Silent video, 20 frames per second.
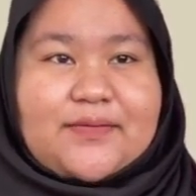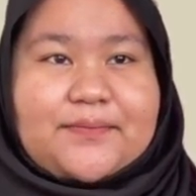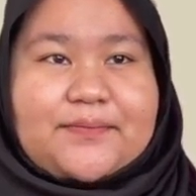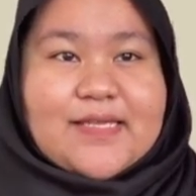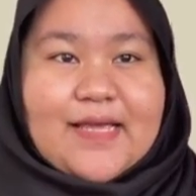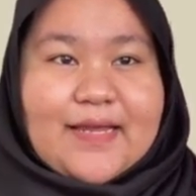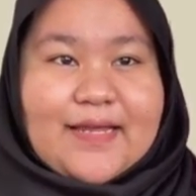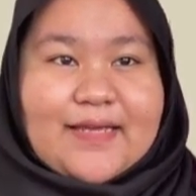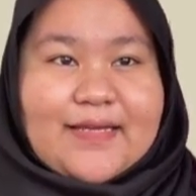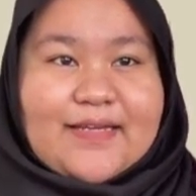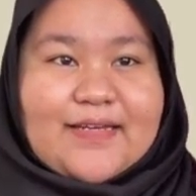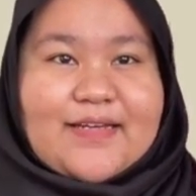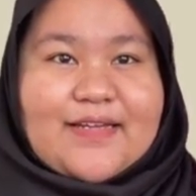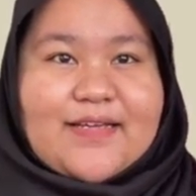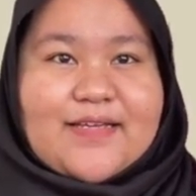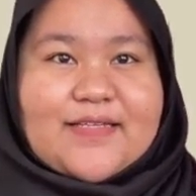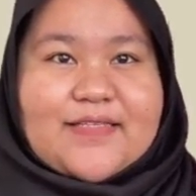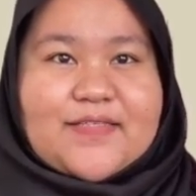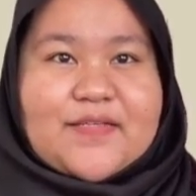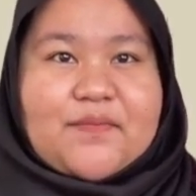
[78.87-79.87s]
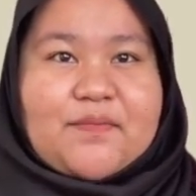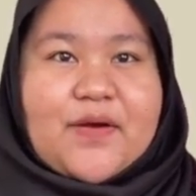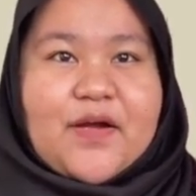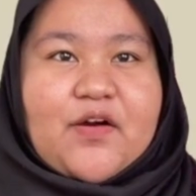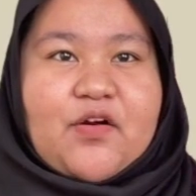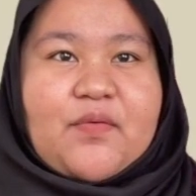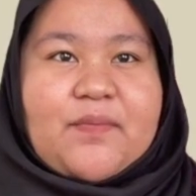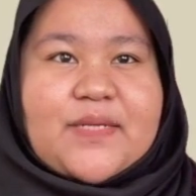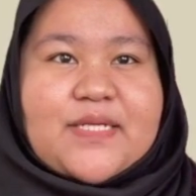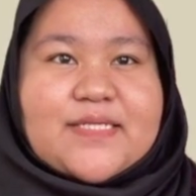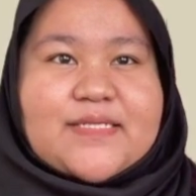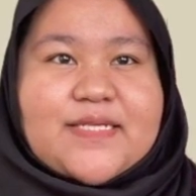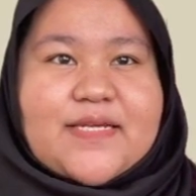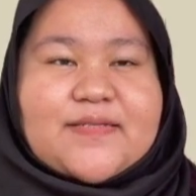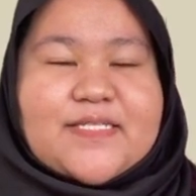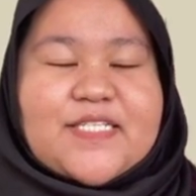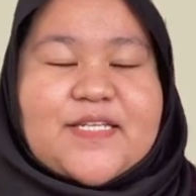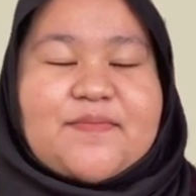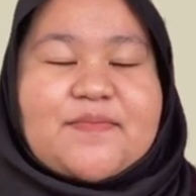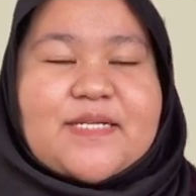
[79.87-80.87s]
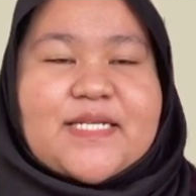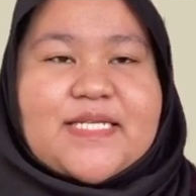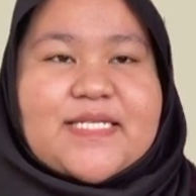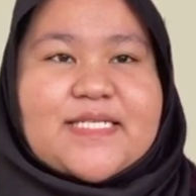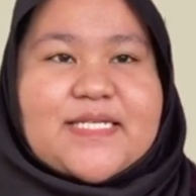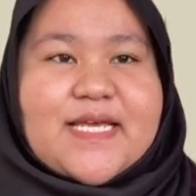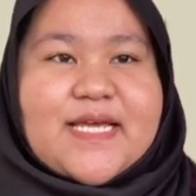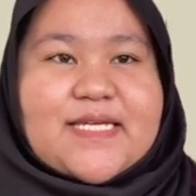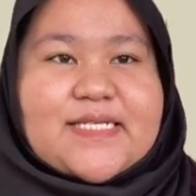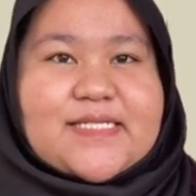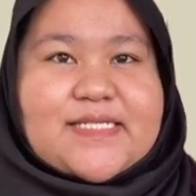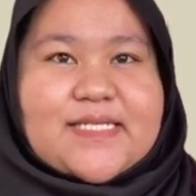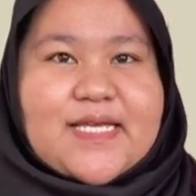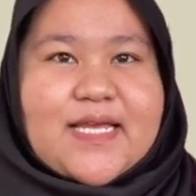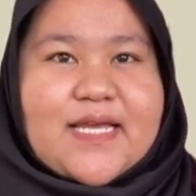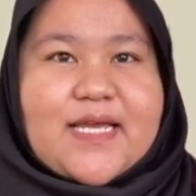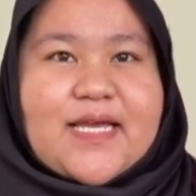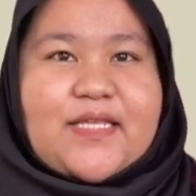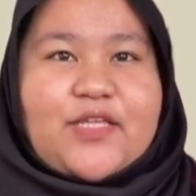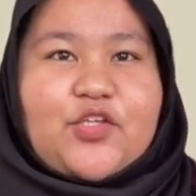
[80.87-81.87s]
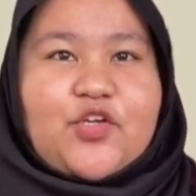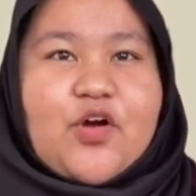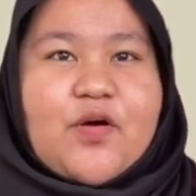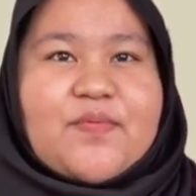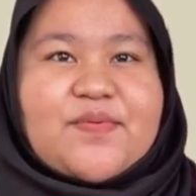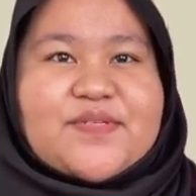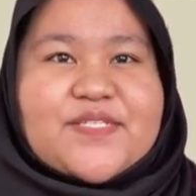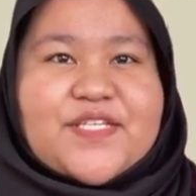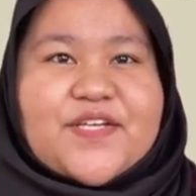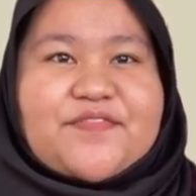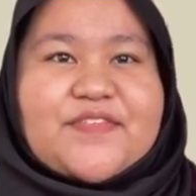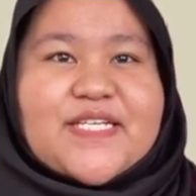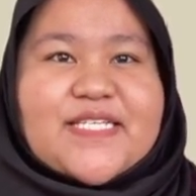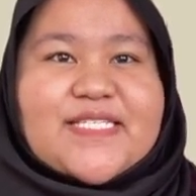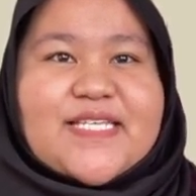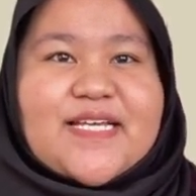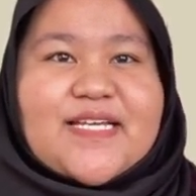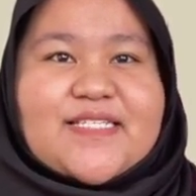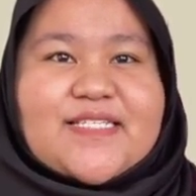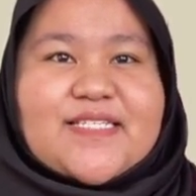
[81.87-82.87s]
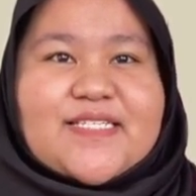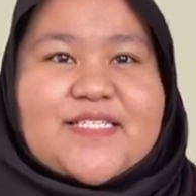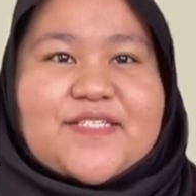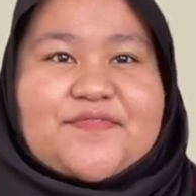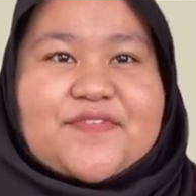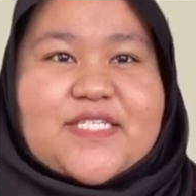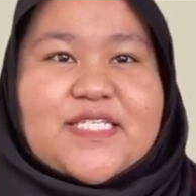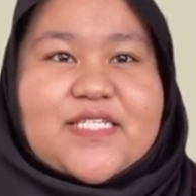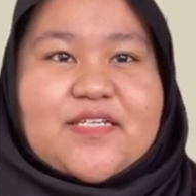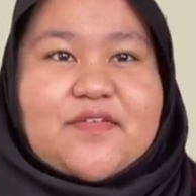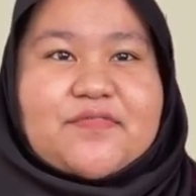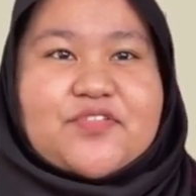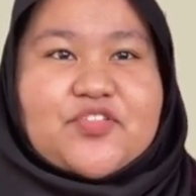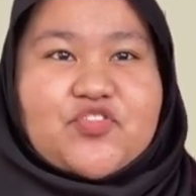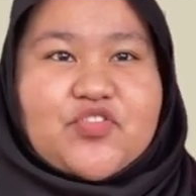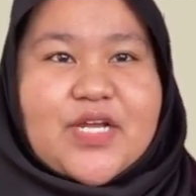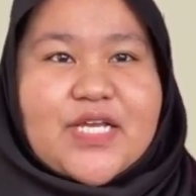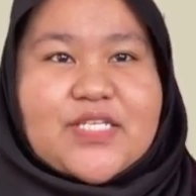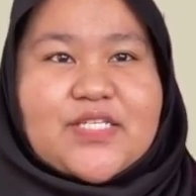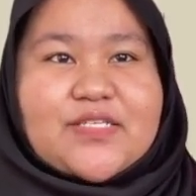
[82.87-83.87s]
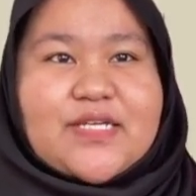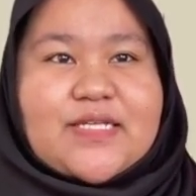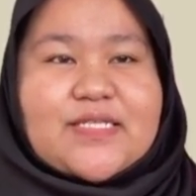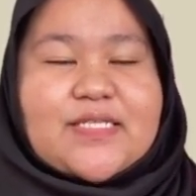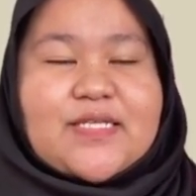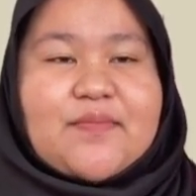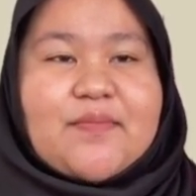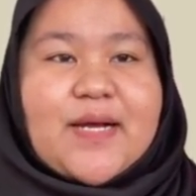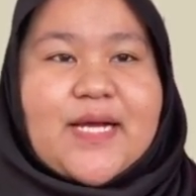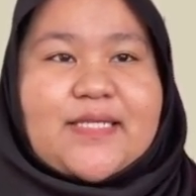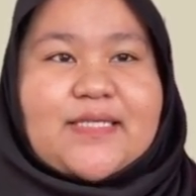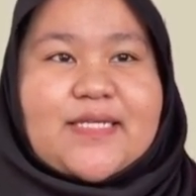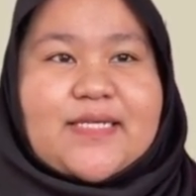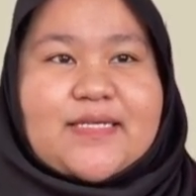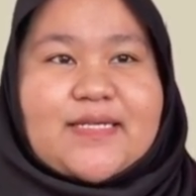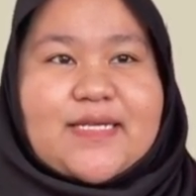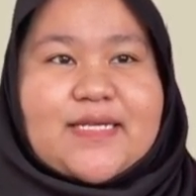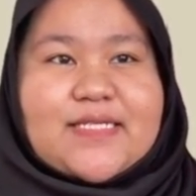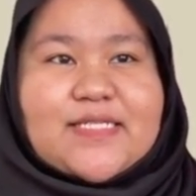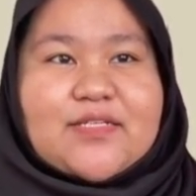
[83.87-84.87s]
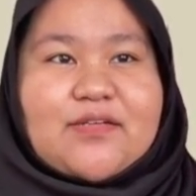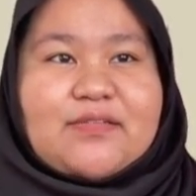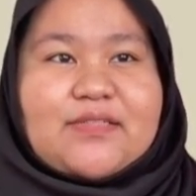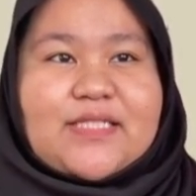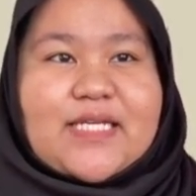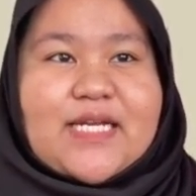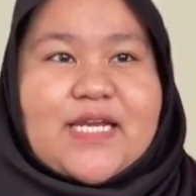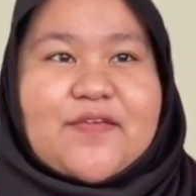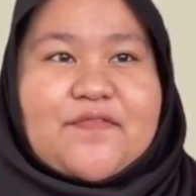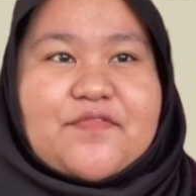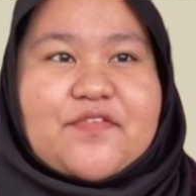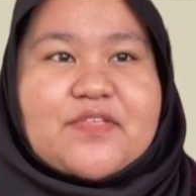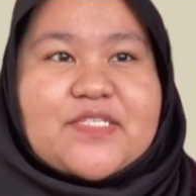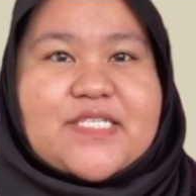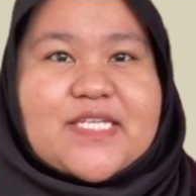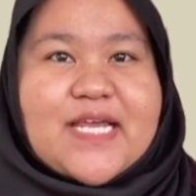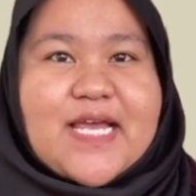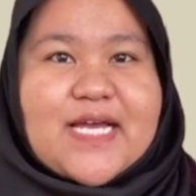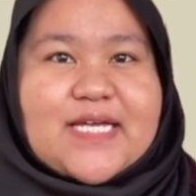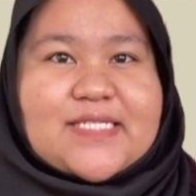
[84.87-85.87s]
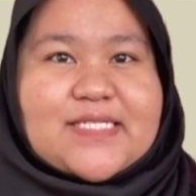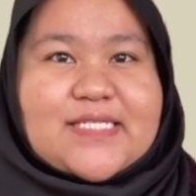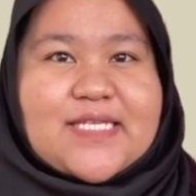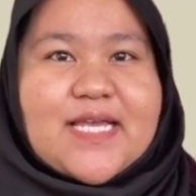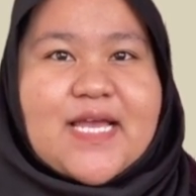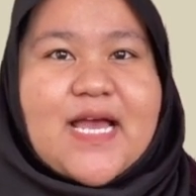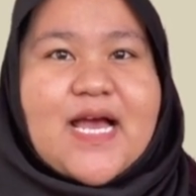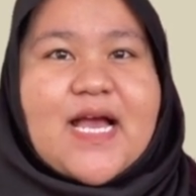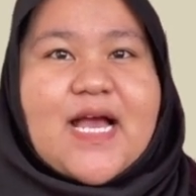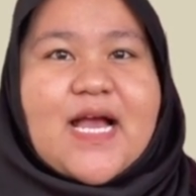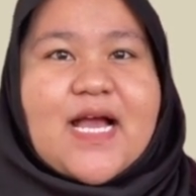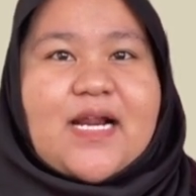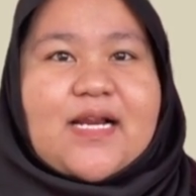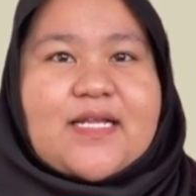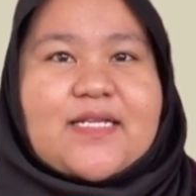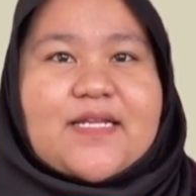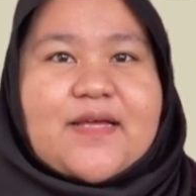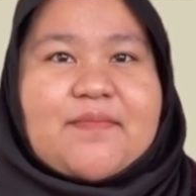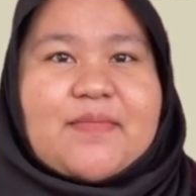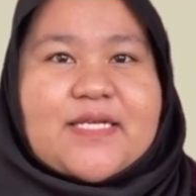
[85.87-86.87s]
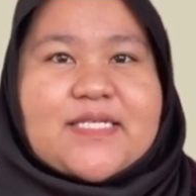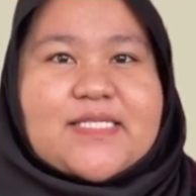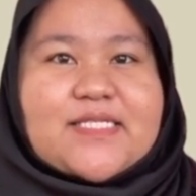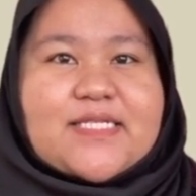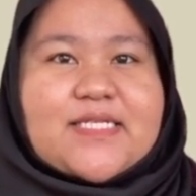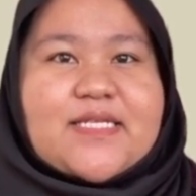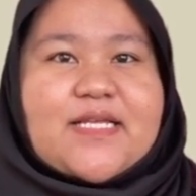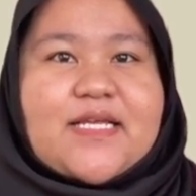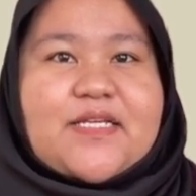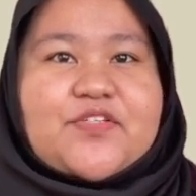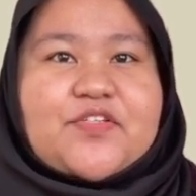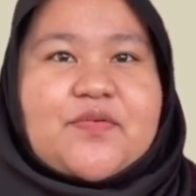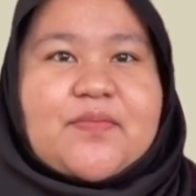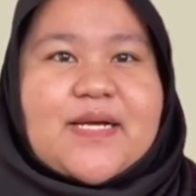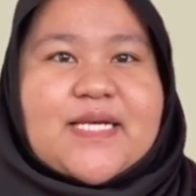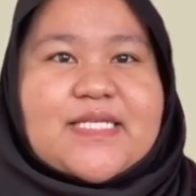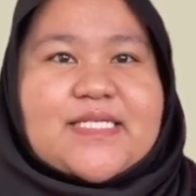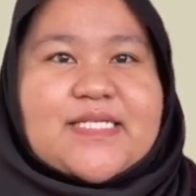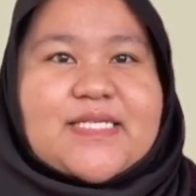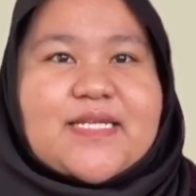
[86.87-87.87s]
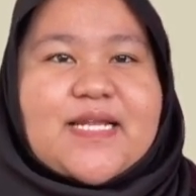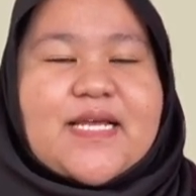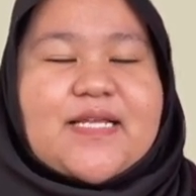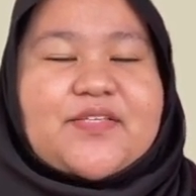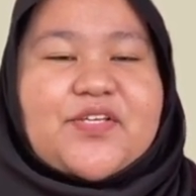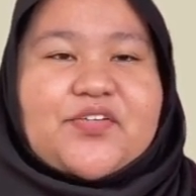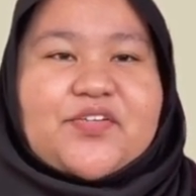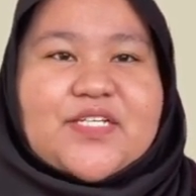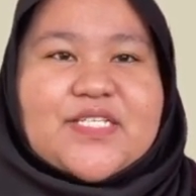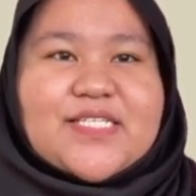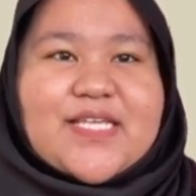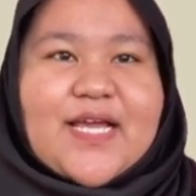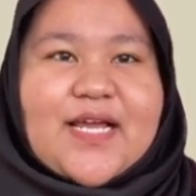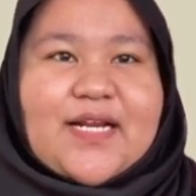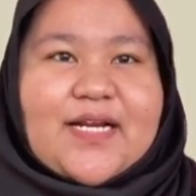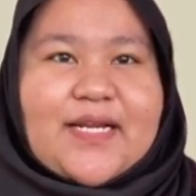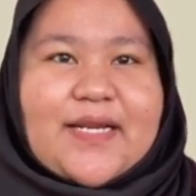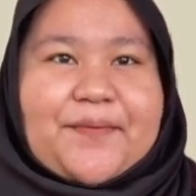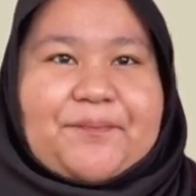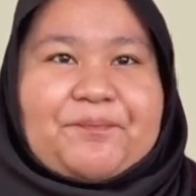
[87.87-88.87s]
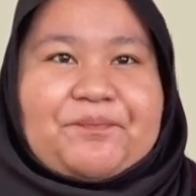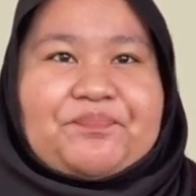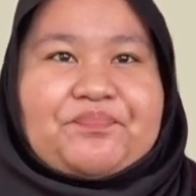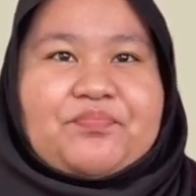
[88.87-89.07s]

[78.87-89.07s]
Second, the antimicrobial stability assay to observe the sensitivity of strains to antibiotics containing fusaric acid, clindamycin, erythromycin, and tetracycline.